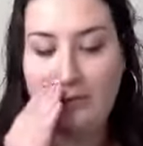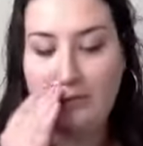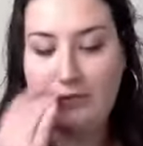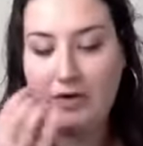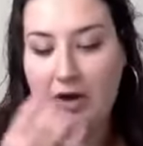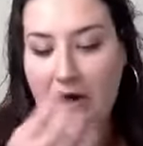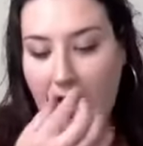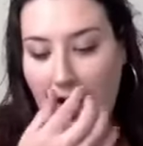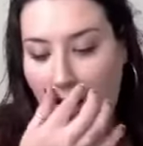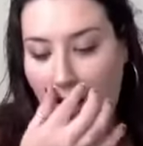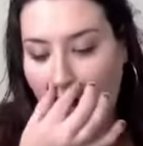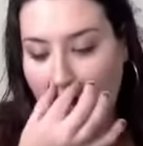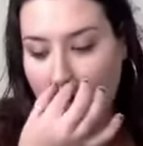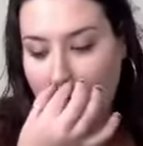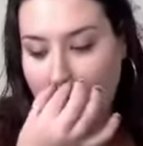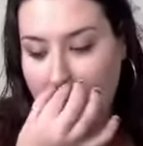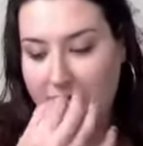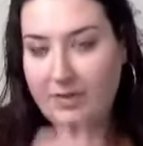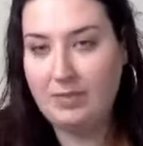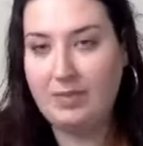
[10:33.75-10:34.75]
for all
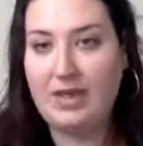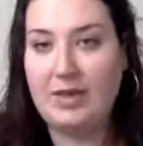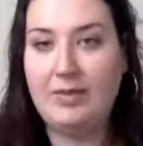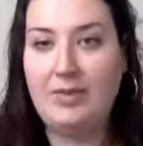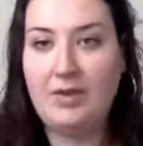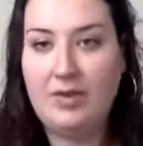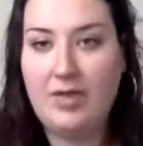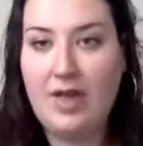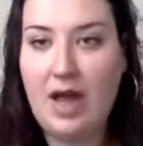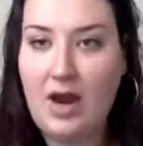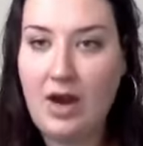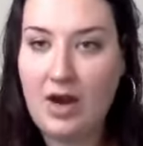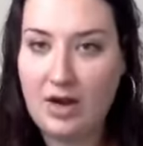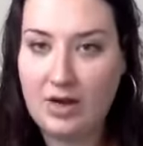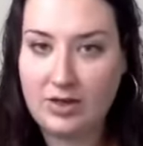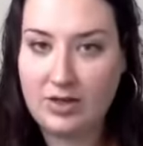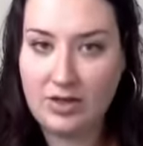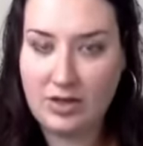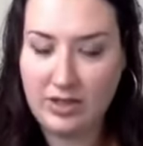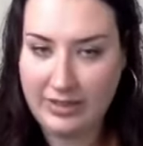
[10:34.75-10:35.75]
of the people that
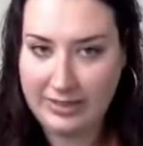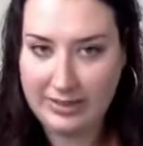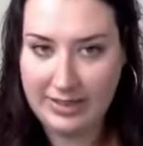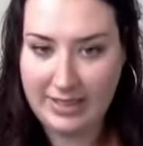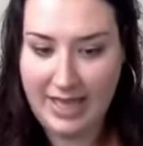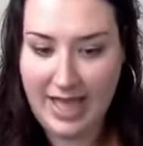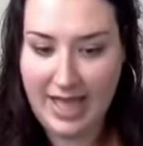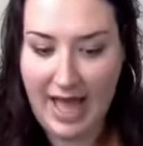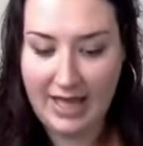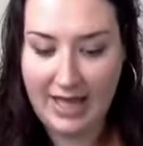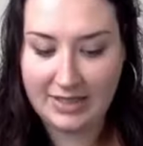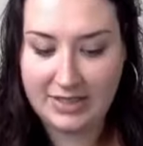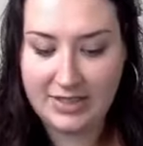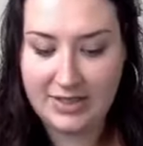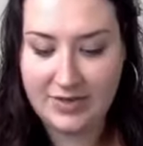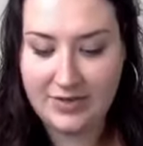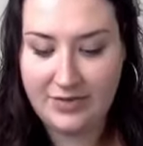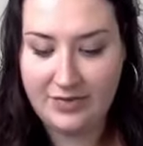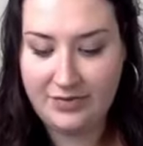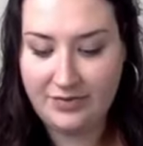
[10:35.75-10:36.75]
are currently
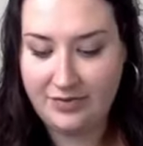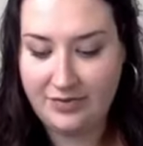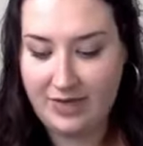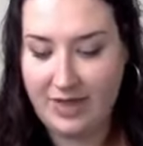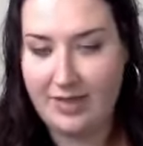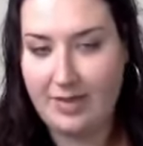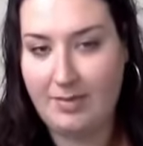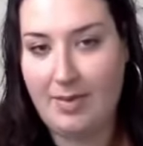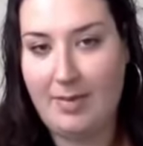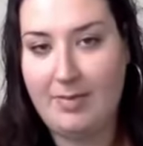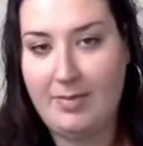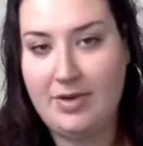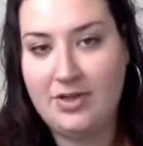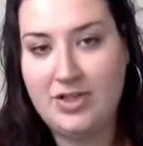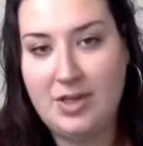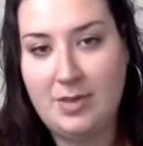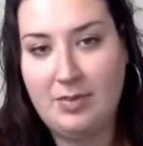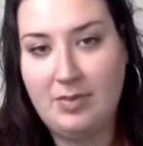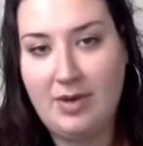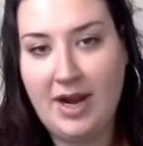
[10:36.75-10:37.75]
active in the
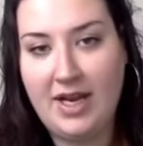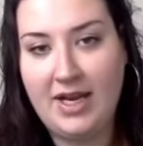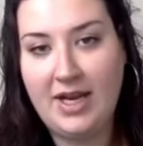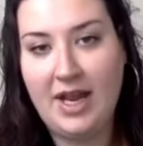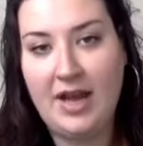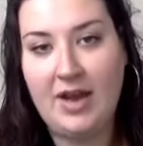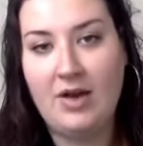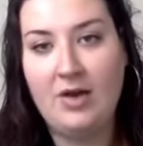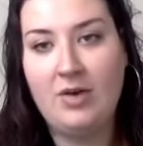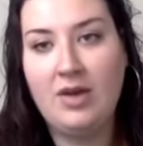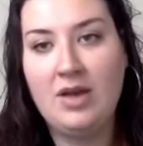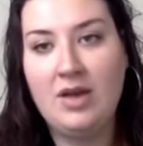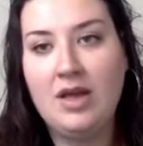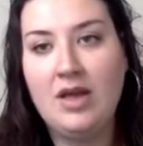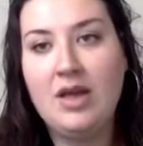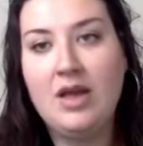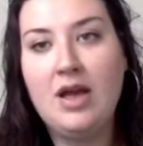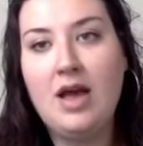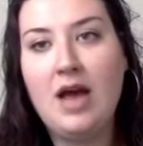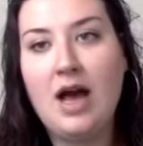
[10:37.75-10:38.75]
membership right now,
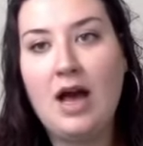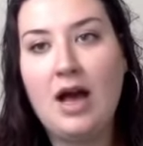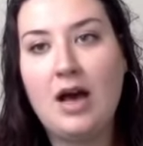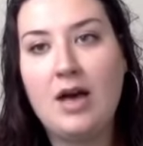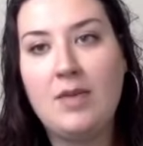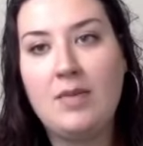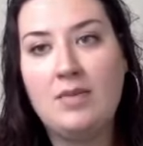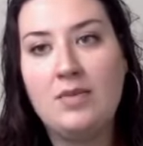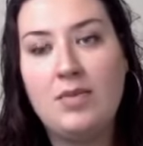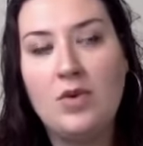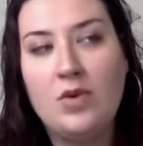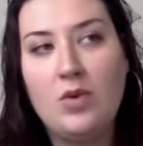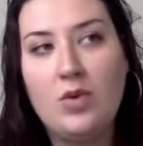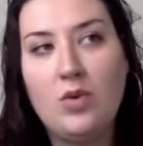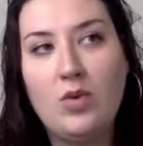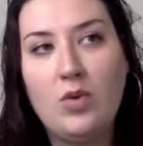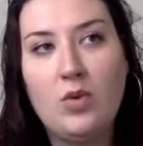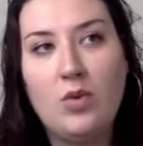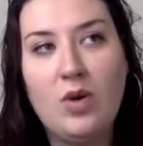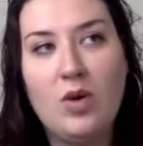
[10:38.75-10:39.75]

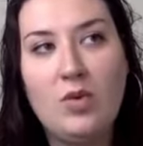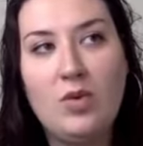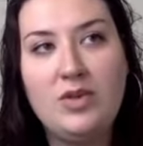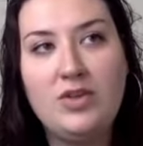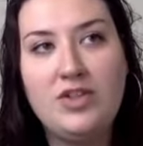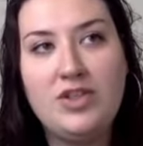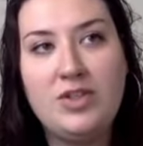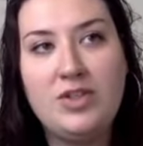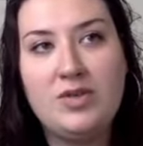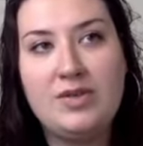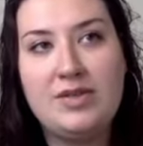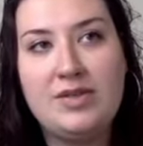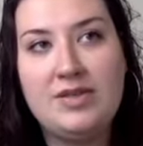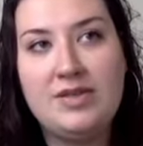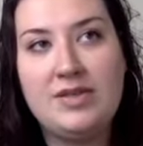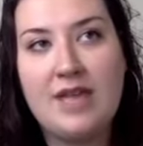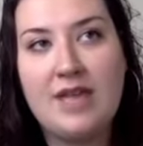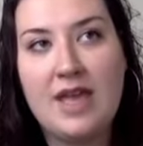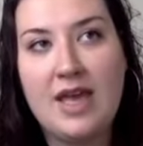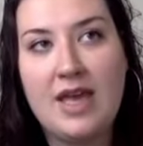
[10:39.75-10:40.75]
what would you
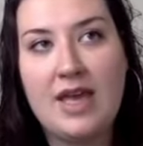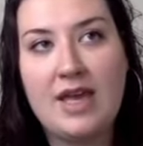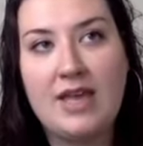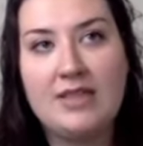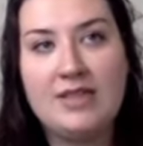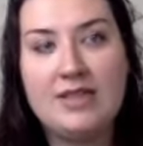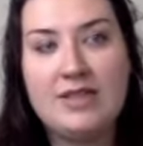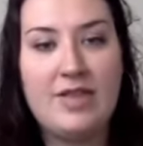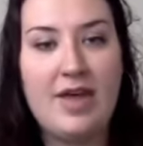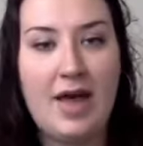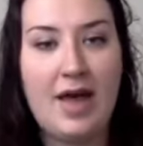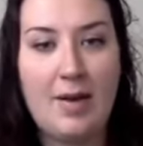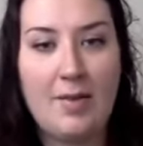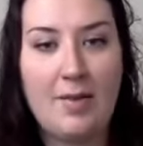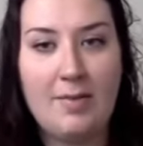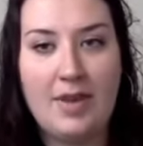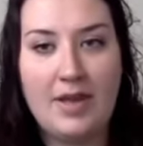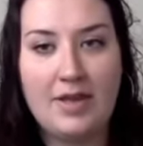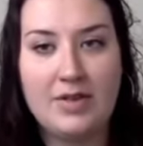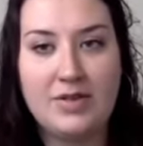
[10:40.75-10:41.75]
say to
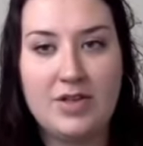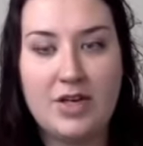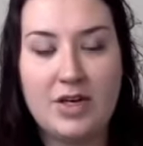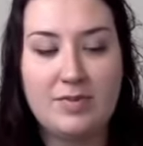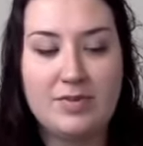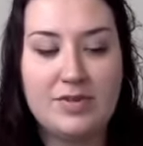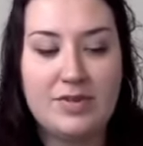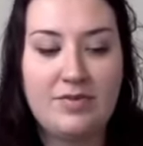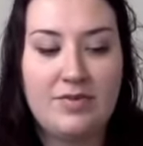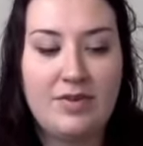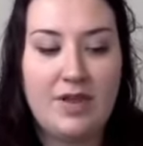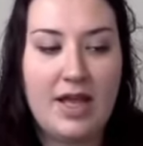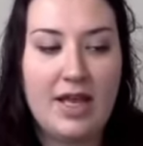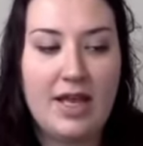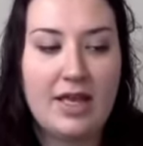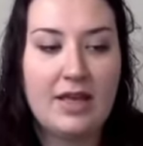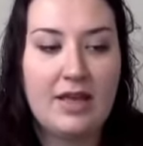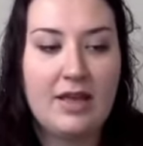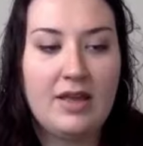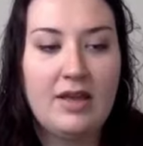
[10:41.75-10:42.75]
them in terms of
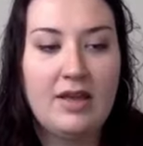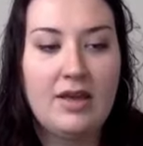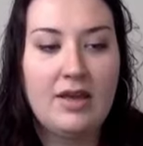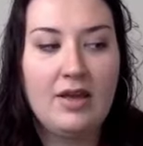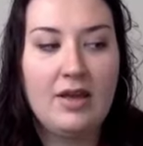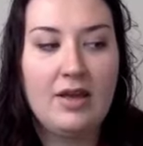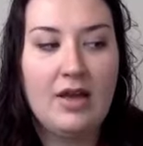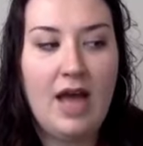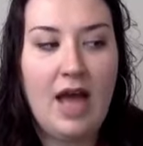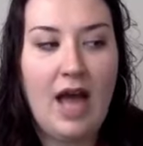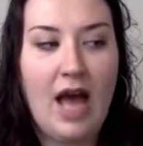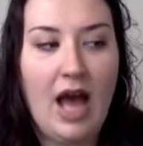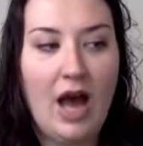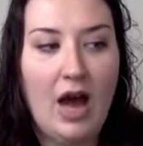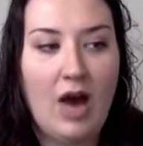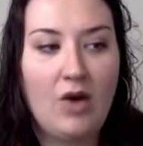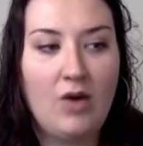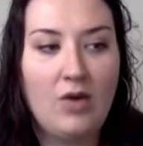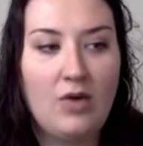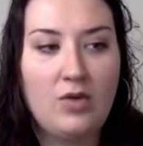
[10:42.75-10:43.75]
like
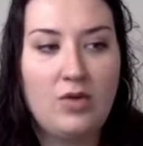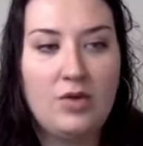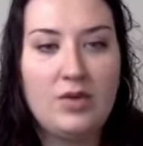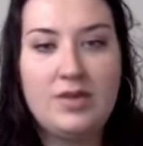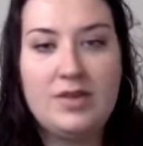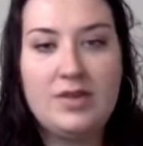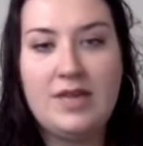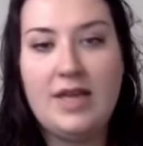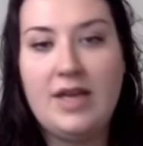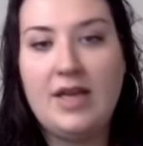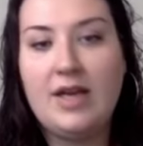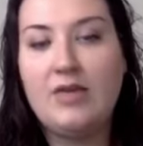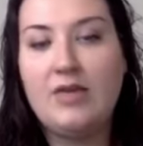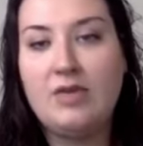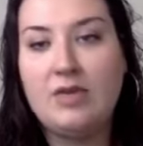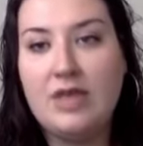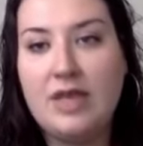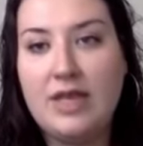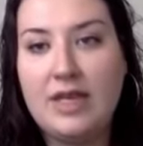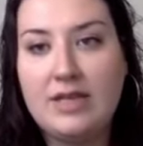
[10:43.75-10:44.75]
how Zeta
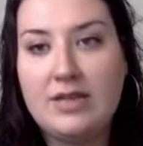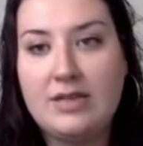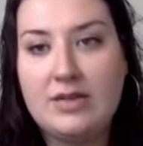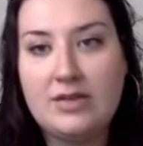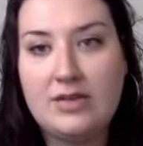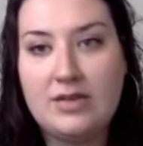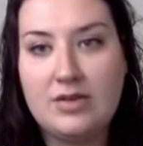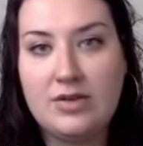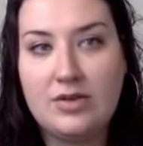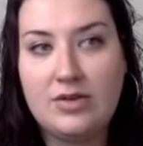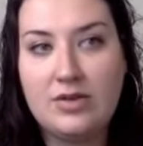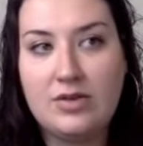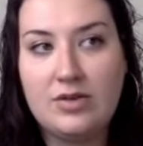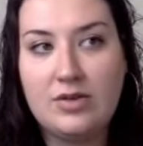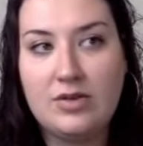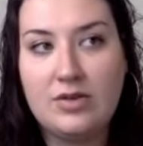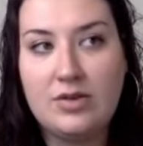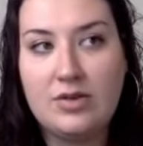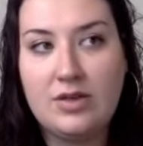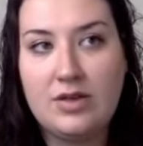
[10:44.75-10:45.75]
relates
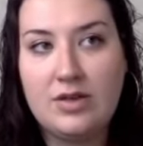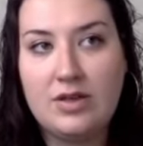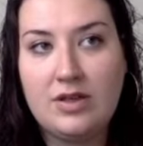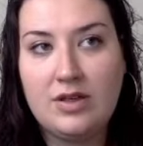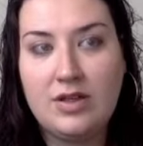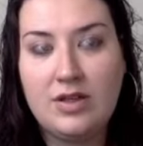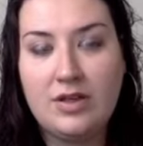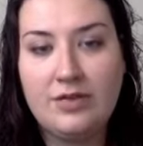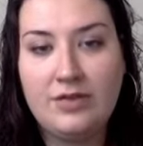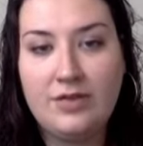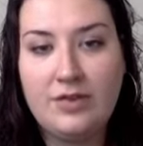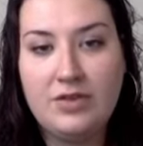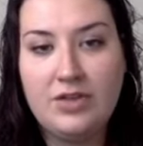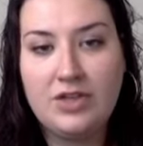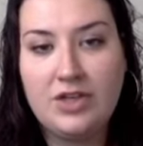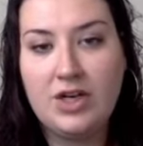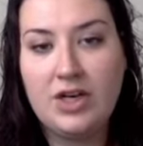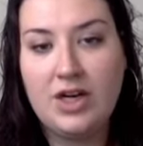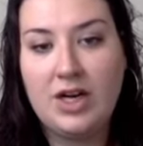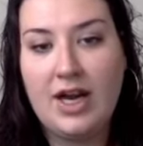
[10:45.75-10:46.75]
to your
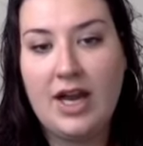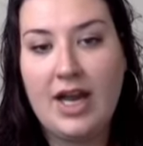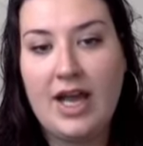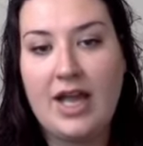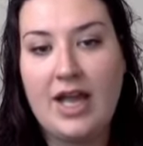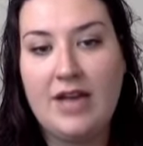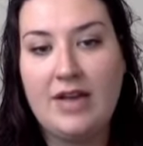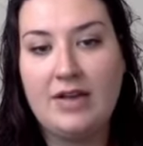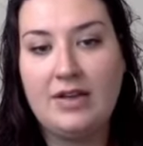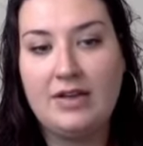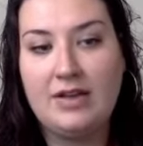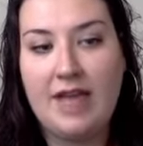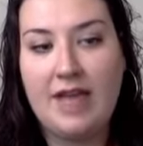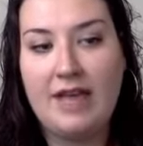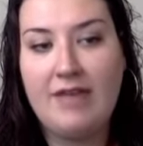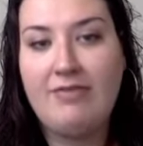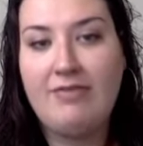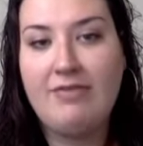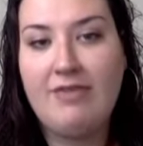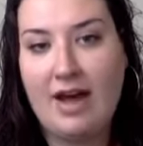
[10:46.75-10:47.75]
future and
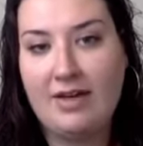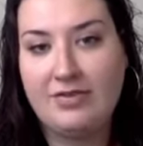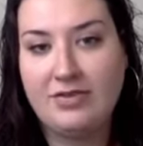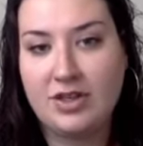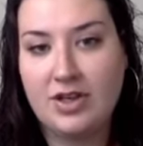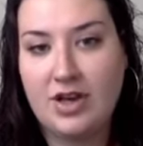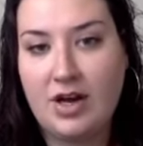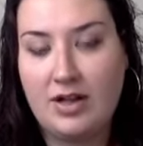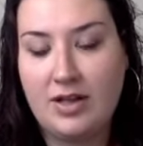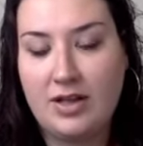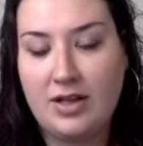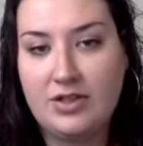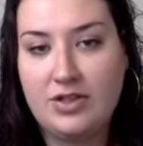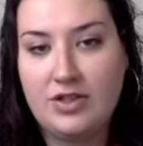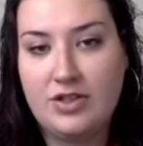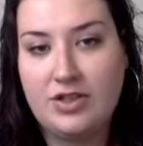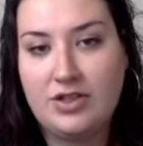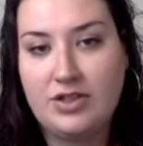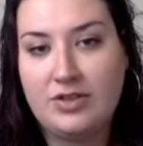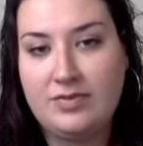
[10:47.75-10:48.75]
life after
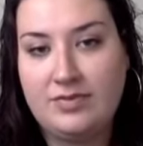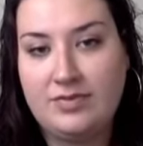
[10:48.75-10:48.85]
college?